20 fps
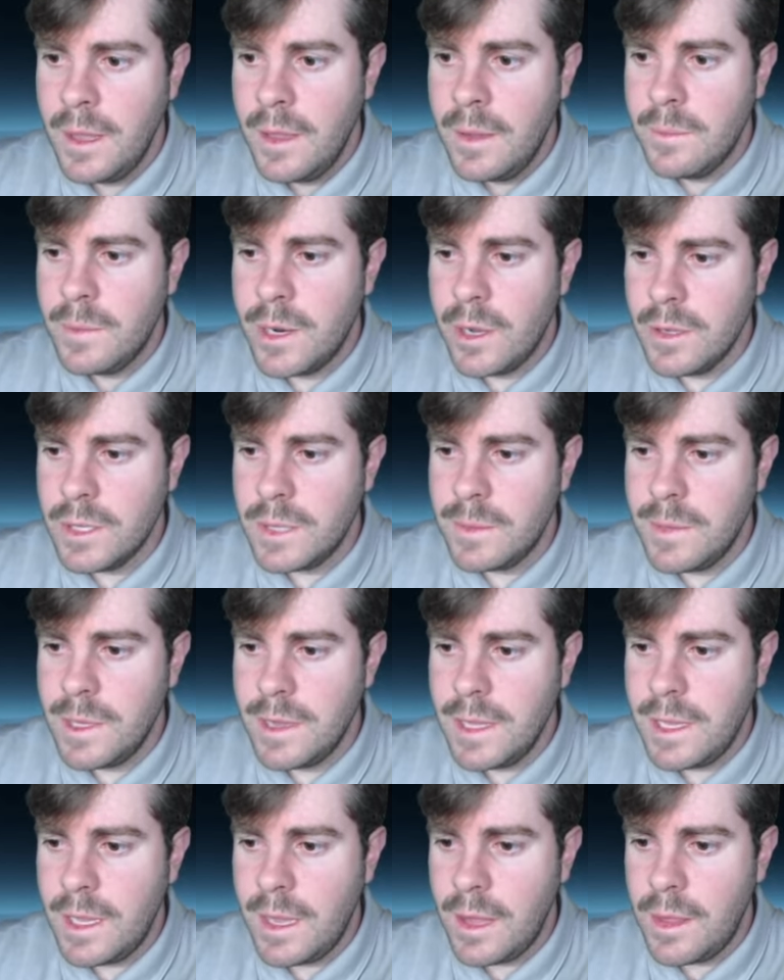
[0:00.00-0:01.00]
But
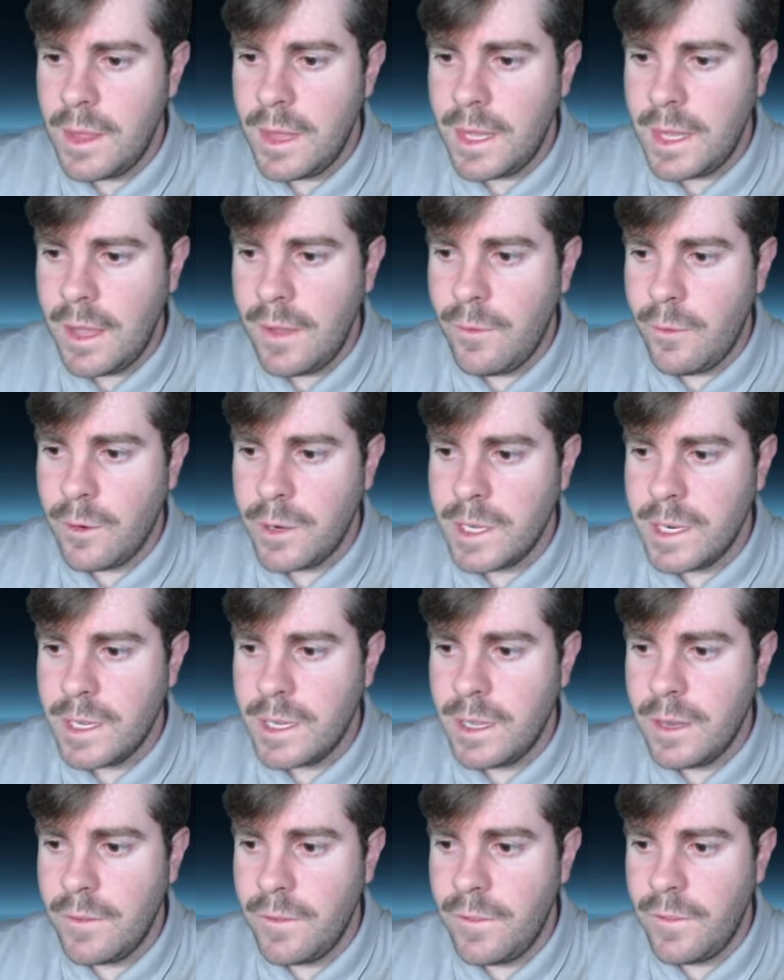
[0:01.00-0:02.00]
ultimately, I think if we're going to
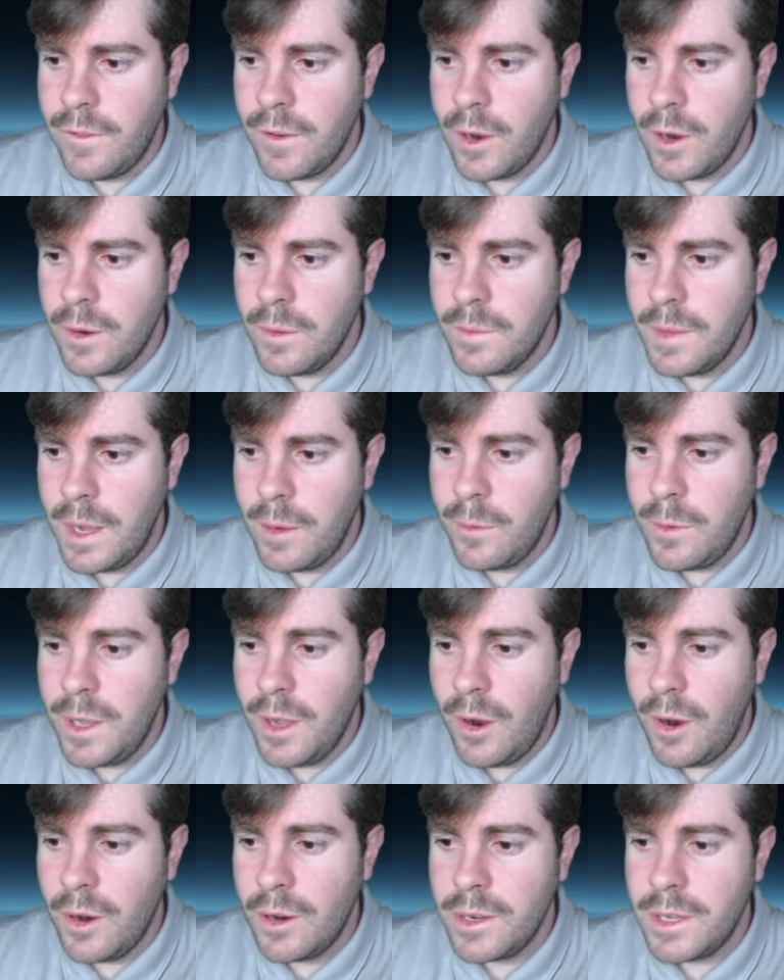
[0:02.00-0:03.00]
confirm that we
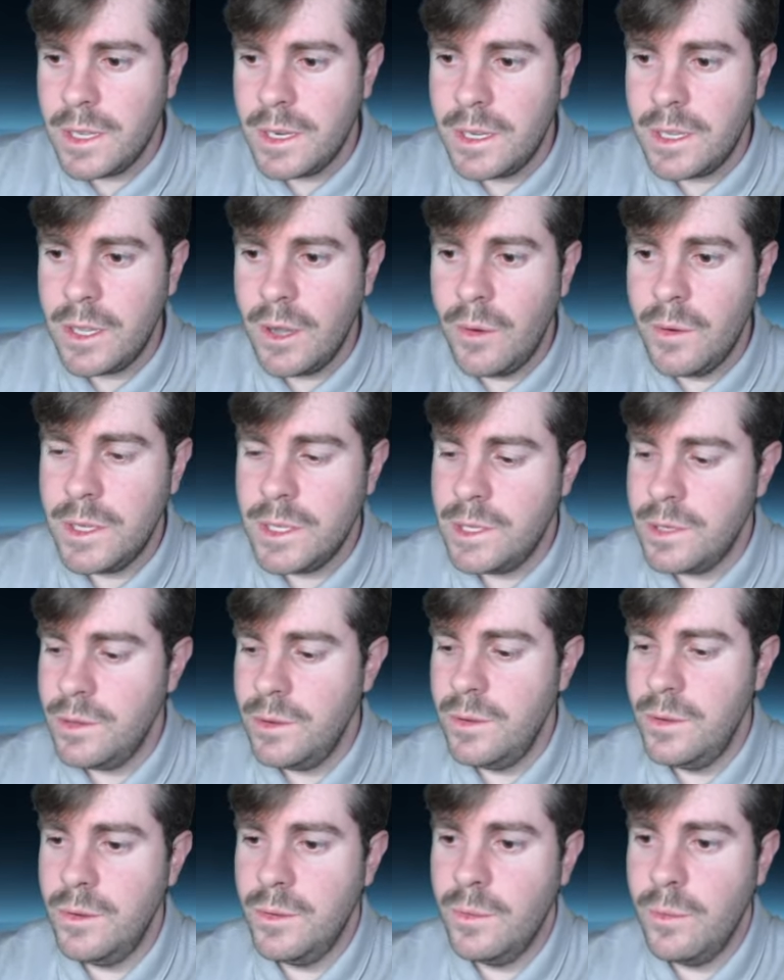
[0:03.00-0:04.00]
are going to go
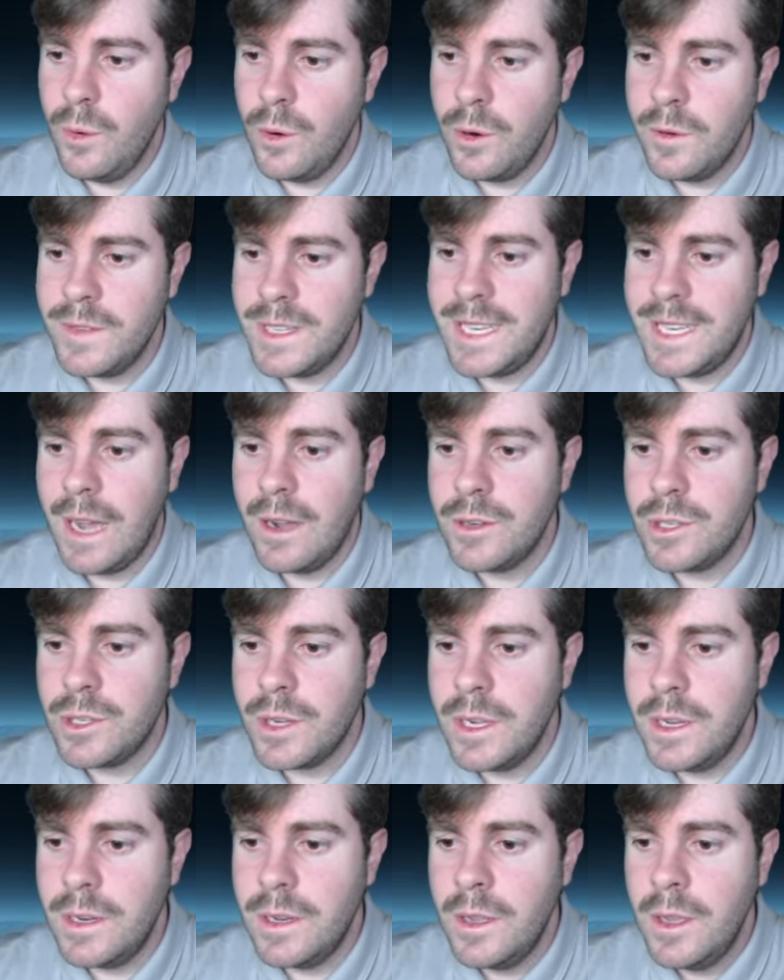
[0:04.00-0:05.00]
into more of a
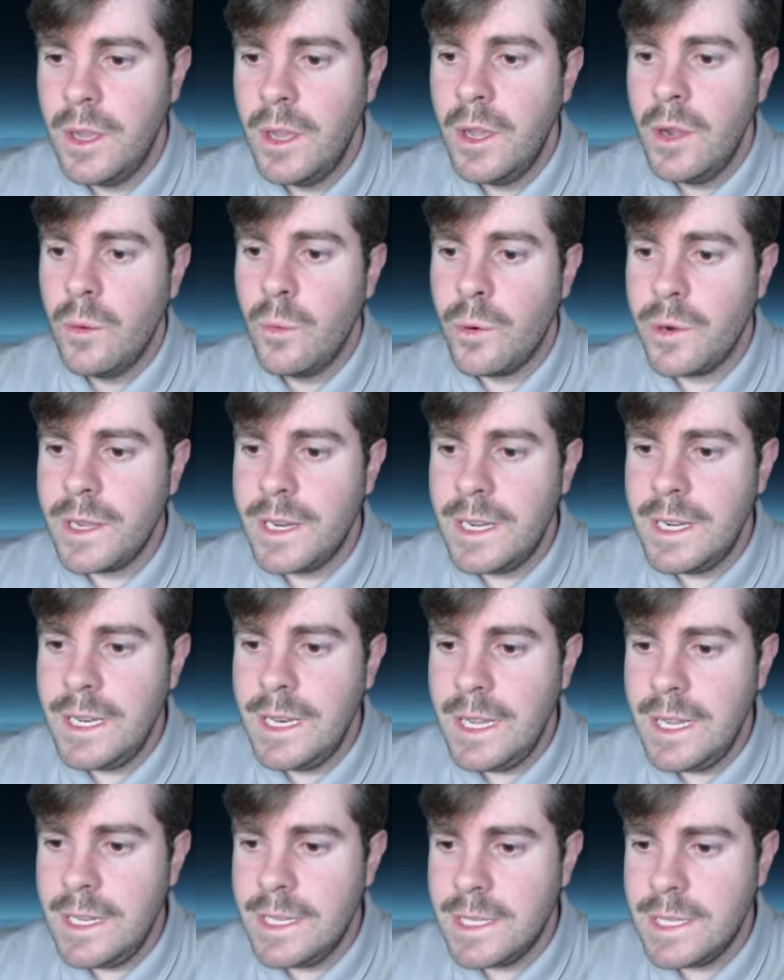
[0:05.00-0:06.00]
downtrend, we're going to need to